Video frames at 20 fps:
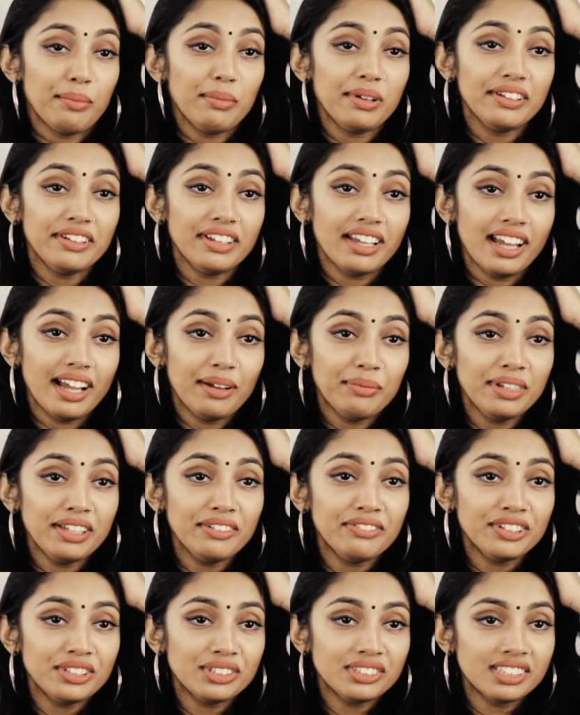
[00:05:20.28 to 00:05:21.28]
I mean, I
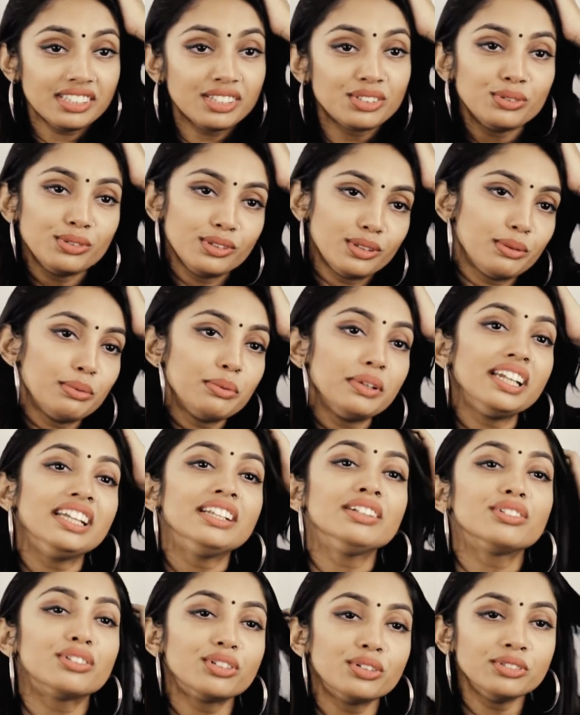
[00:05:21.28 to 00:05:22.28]
mean, video te sundor
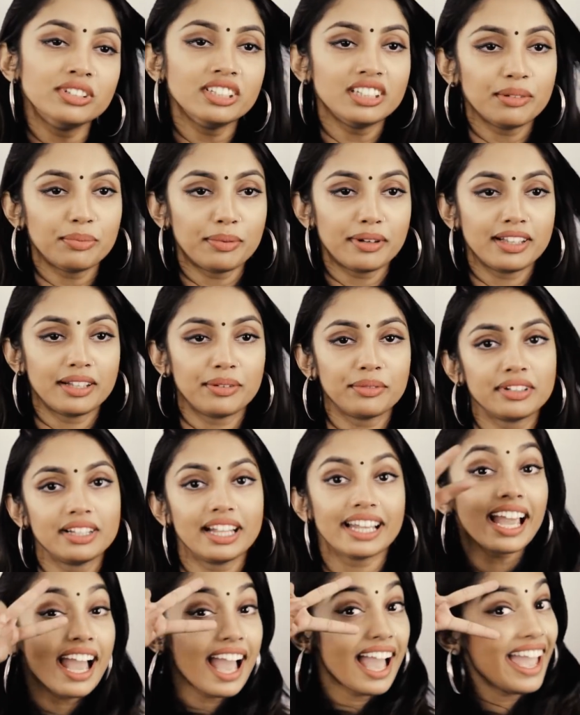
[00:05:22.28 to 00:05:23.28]
intro dite parlam na,
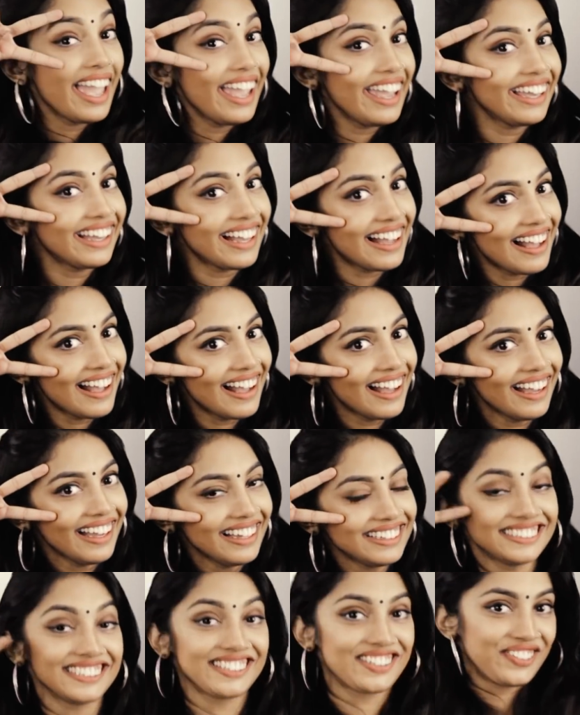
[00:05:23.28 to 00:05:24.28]
like, hey
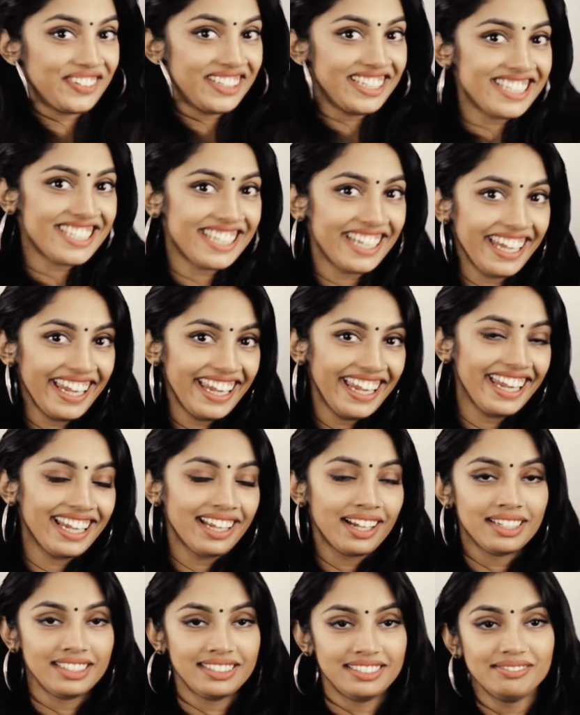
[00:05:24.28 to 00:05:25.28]
guys, it's Ridy
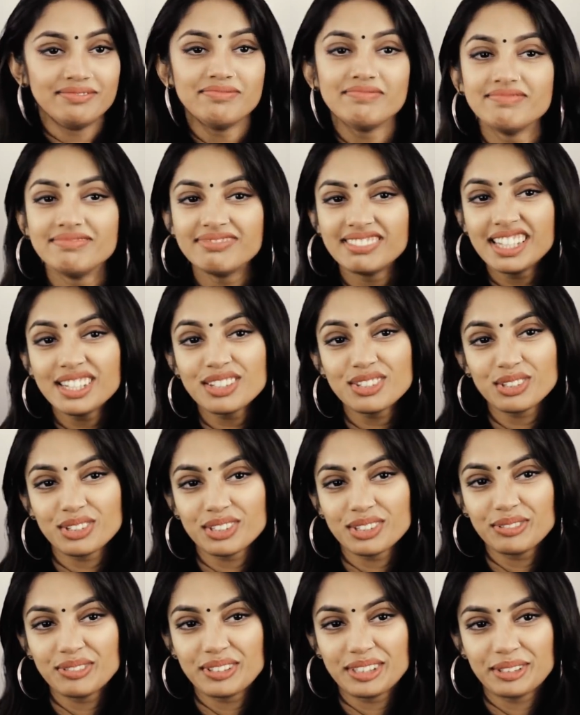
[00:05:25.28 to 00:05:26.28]
Sheikh. Kichu
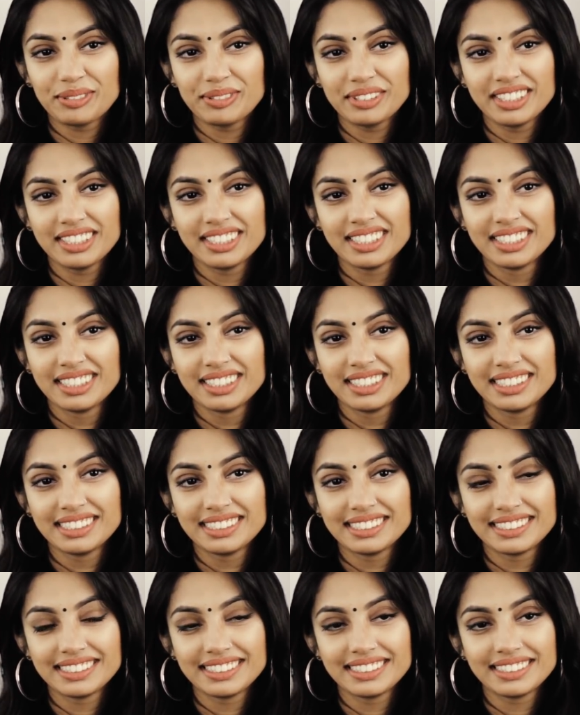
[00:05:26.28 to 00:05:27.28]
korte parlam na. Ekhon
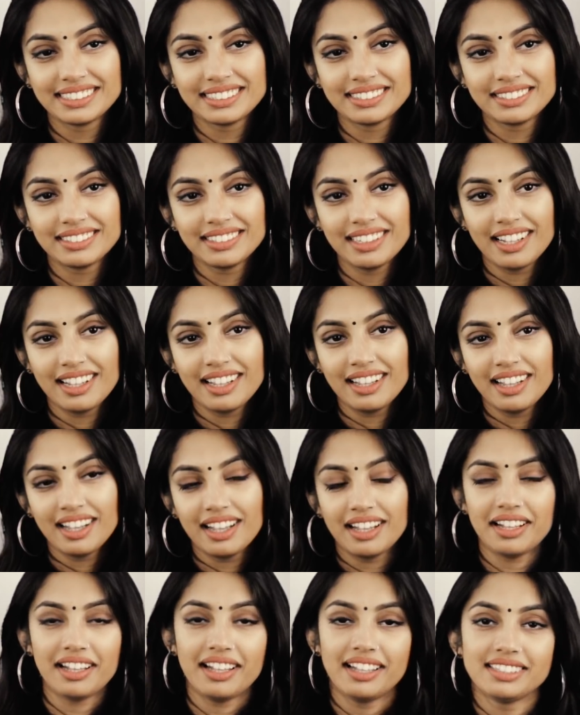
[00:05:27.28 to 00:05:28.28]
ending.
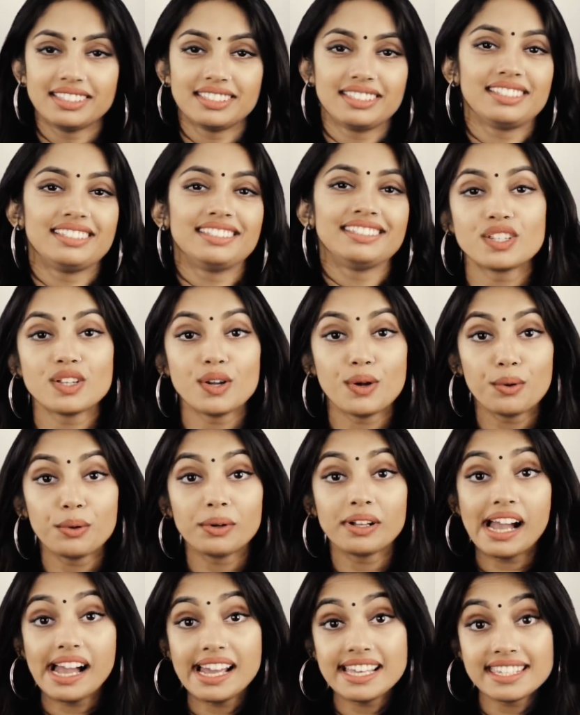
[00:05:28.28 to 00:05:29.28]

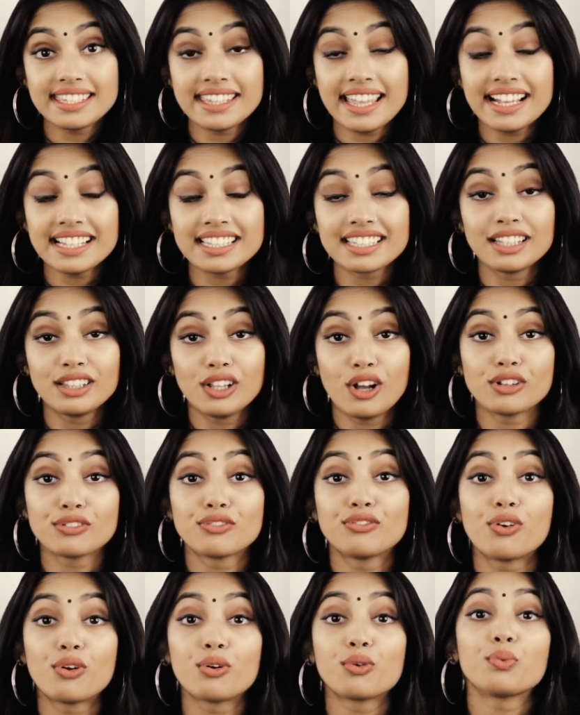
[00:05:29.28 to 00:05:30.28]
So guys, thanks a lot
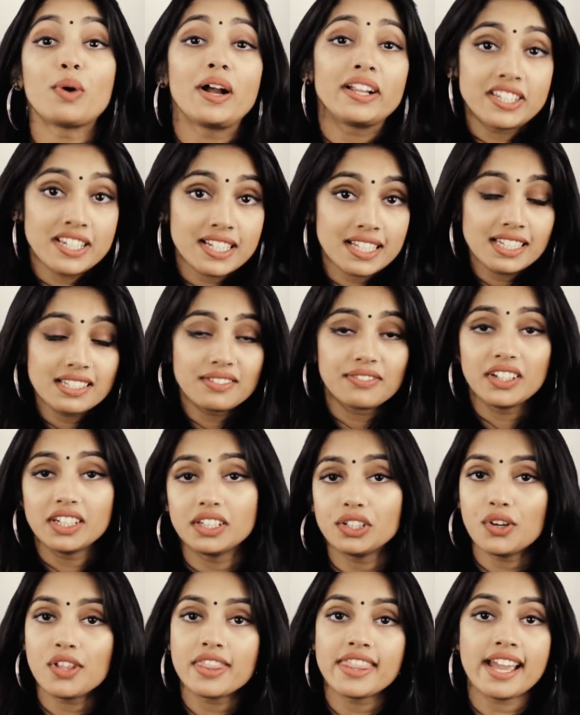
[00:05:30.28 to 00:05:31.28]
for watching this
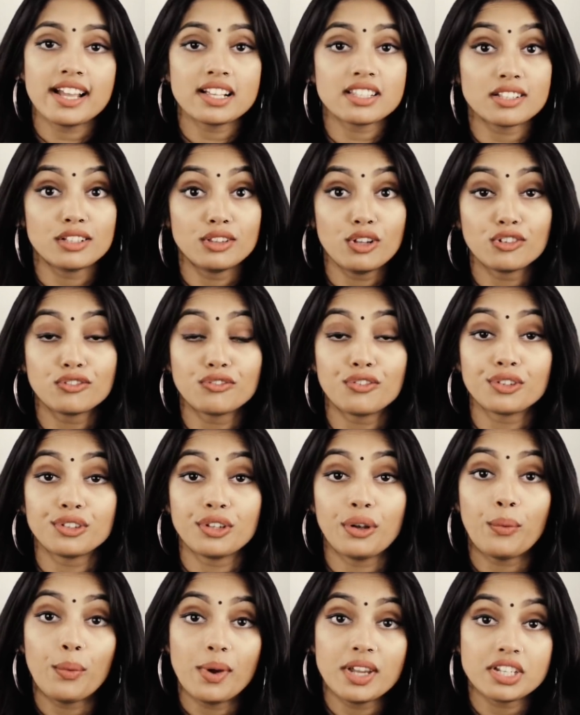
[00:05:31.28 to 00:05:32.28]
video. Thanks a lot for
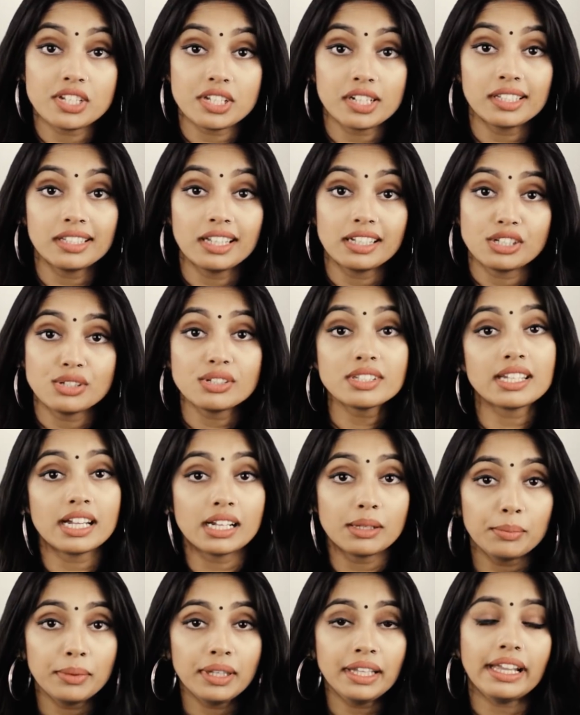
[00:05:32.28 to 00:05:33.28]
the question that you
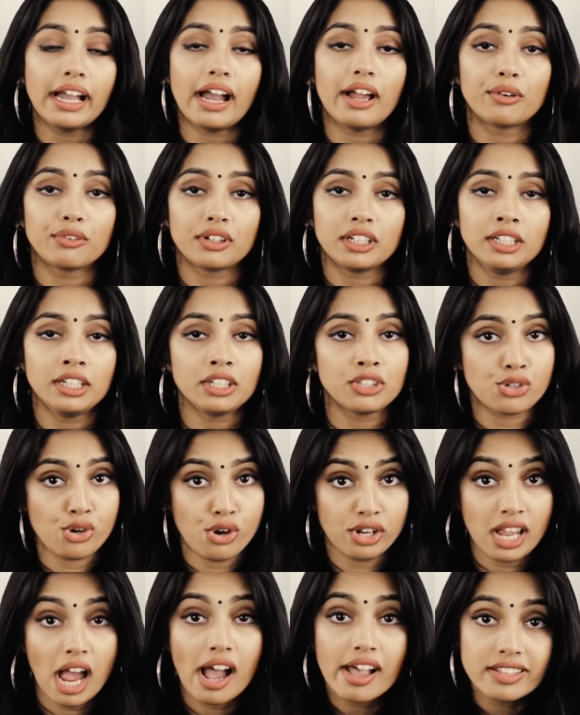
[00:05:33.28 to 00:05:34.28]
sent me. I really
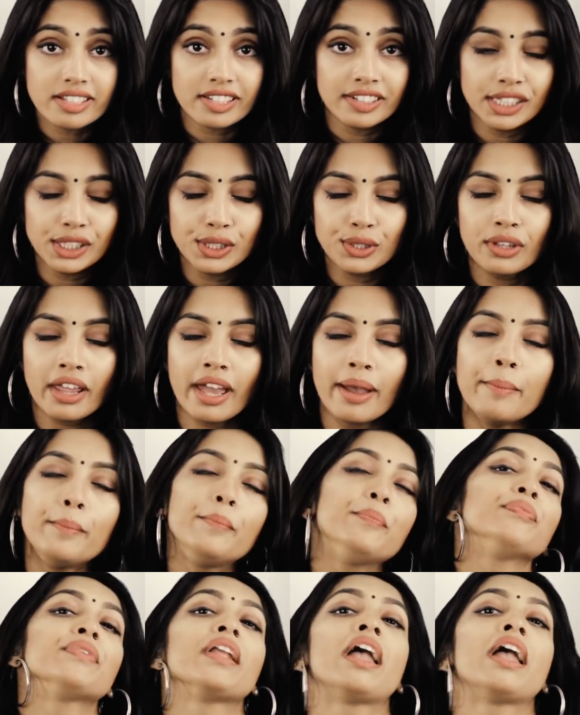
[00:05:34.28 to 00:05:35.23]
enjoyed answering to them,